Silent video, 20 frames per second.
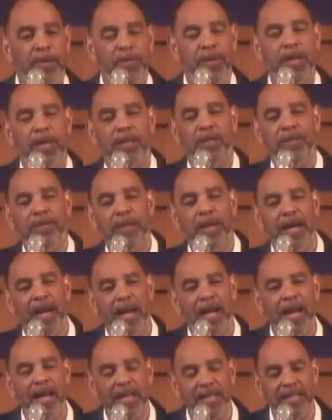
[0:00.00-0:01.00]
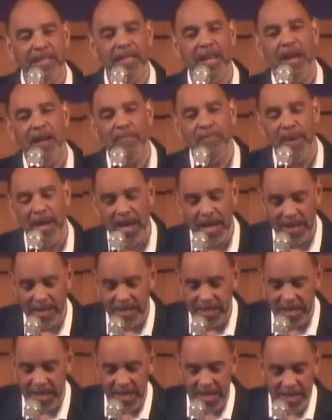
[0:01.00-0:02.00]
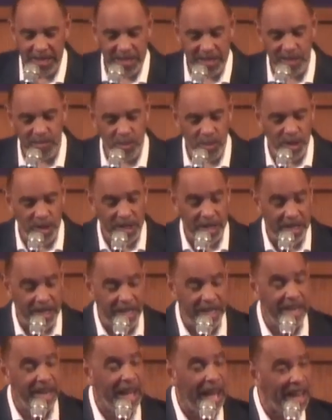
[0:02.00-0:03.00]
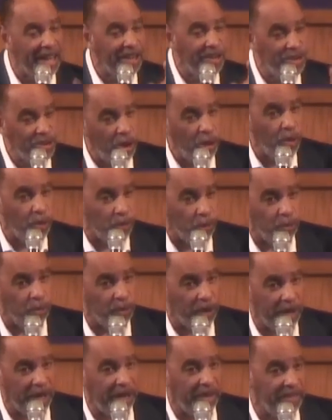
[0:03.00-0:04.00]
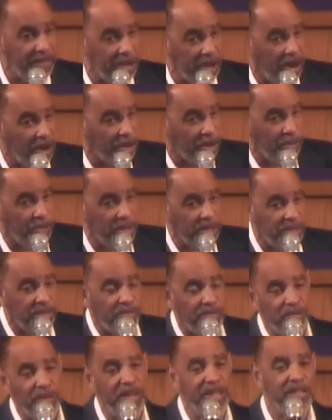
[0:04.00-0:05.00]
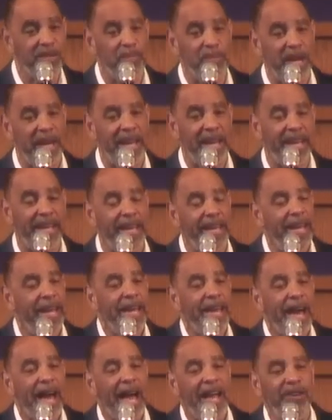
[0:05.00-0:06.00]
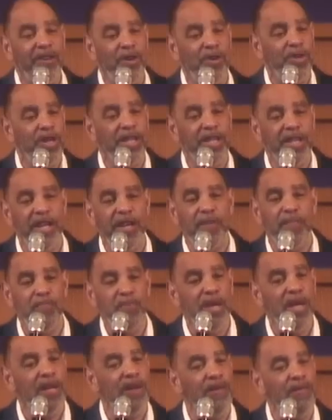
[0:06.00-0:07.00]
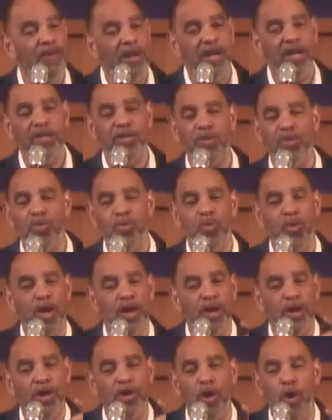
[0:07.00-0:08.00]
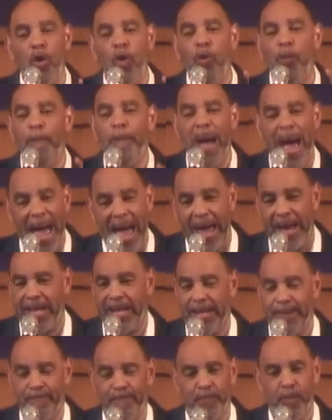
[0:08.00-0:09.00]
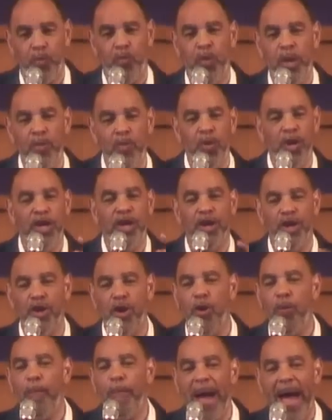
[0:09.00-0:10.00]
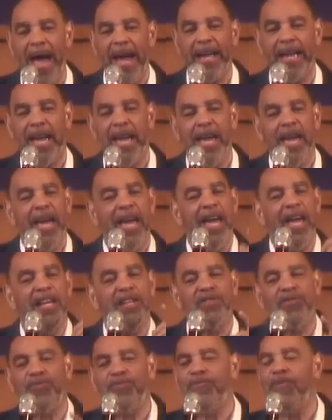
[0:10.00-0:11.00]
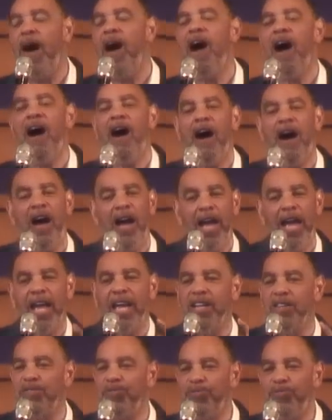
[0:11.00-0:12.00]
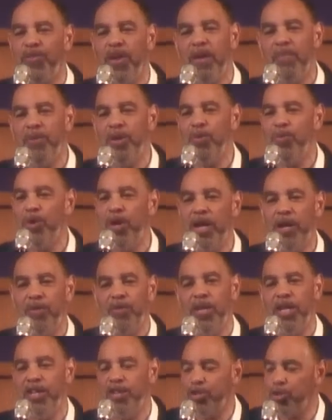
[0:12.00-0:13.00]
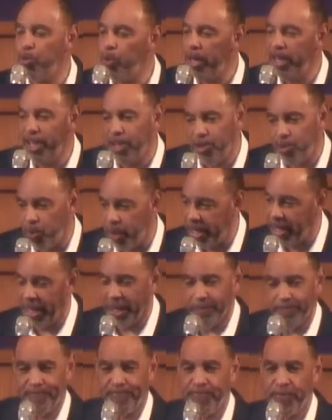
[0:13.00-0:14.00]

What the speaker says: Well, I stopped by to tell you this morning that I know, and in talking with some friends of mine, I know that there are many of us who want to go back. We want to go back as far as February 2020.